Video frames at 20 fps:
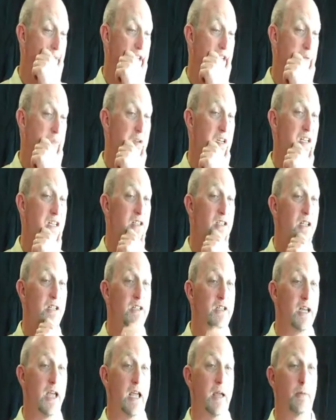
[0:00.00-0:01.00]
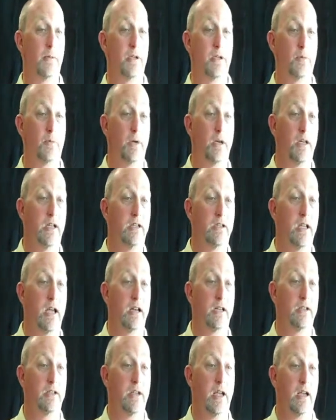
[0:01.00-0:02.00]
no meniscus damage, but he's
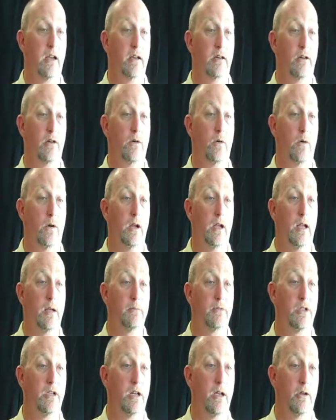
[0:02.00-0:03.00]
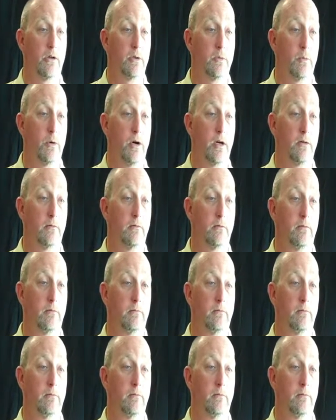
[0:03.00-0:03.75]
got a second degree MCL sprain.